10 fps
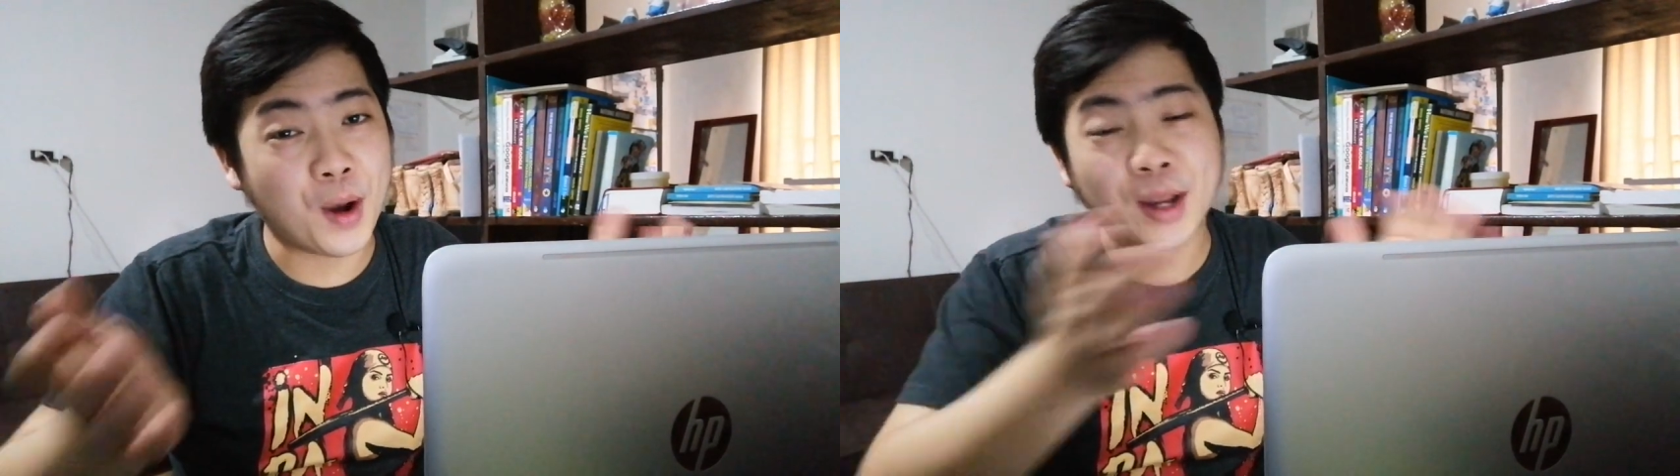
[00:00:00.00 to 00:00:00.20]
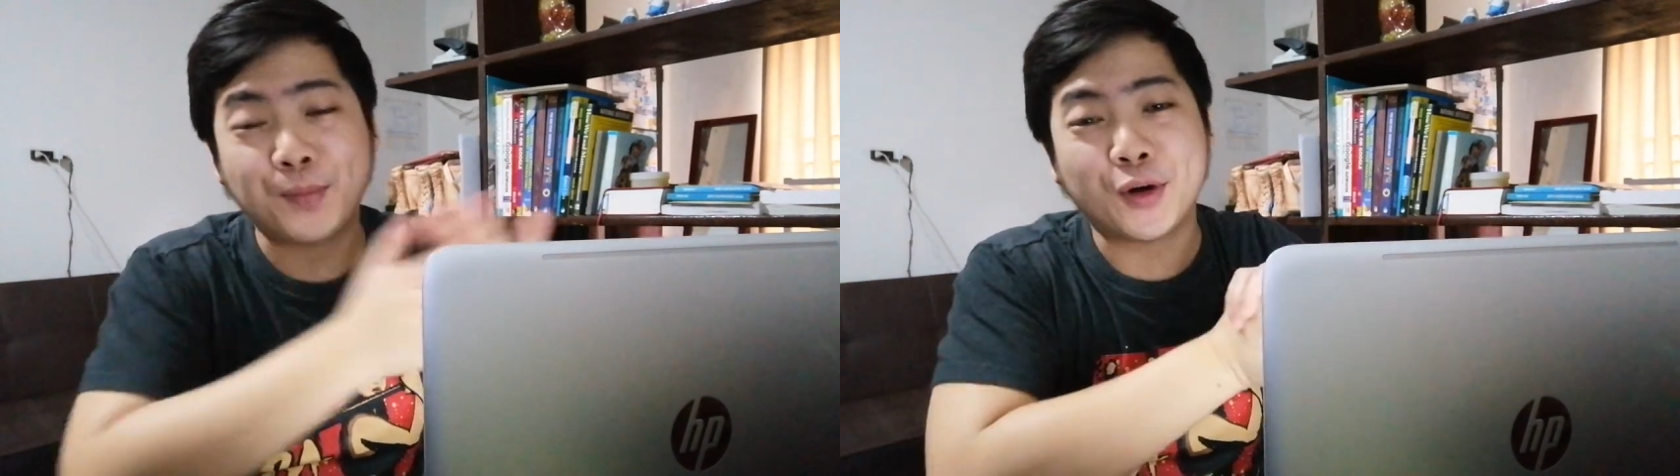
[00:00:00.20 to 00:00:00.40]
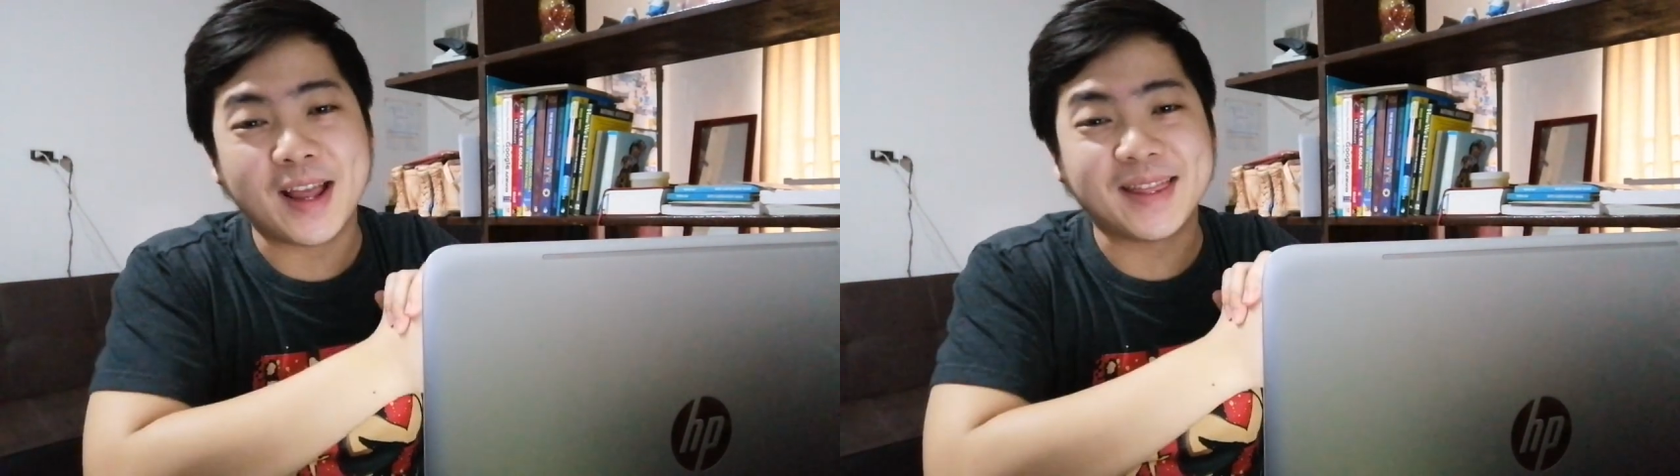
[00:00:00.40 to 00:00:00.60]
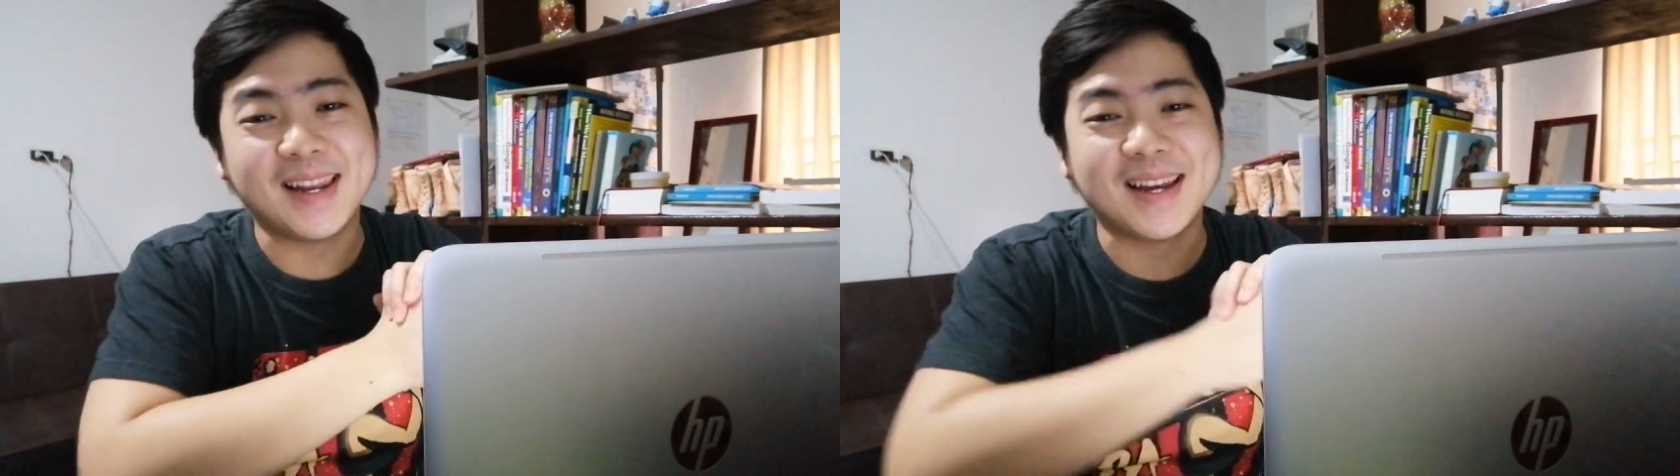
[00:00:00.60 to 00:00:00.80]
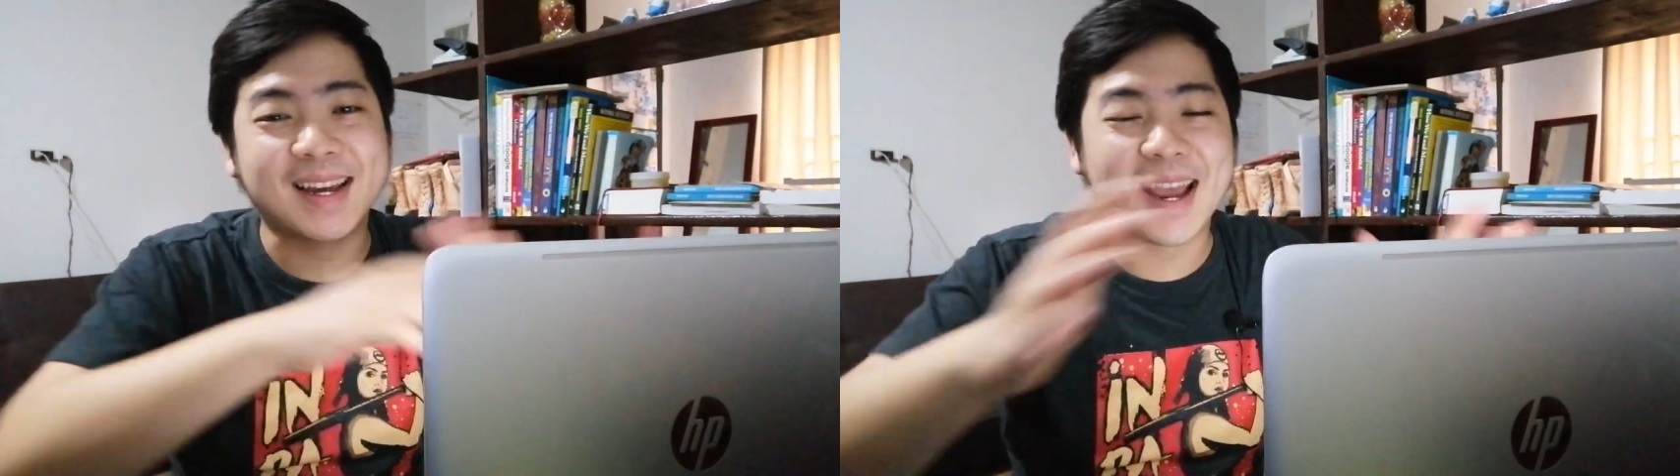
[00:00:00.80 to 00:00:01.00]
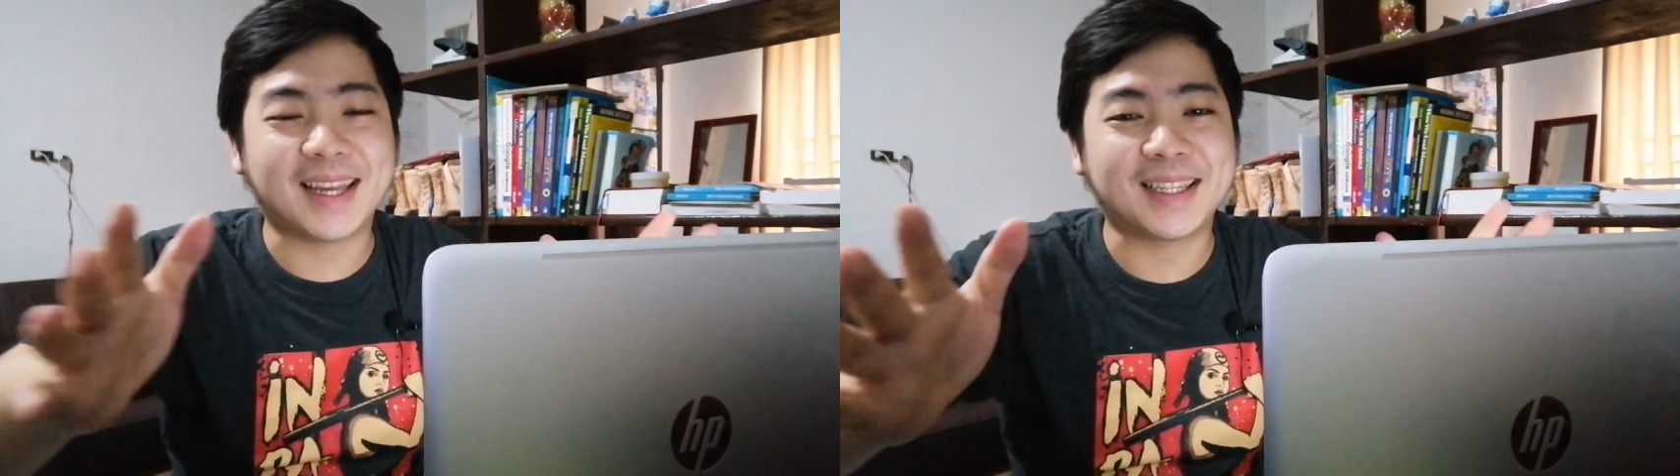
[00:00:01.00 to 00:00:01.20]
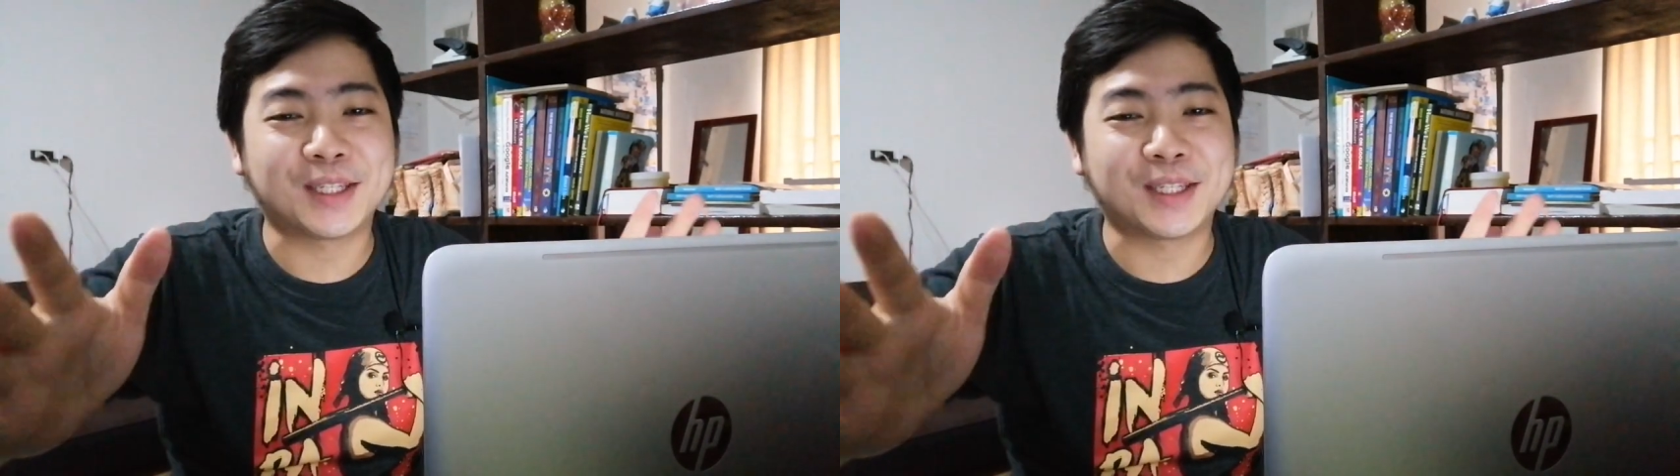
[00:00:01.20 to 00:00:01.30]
ang importante lang guys,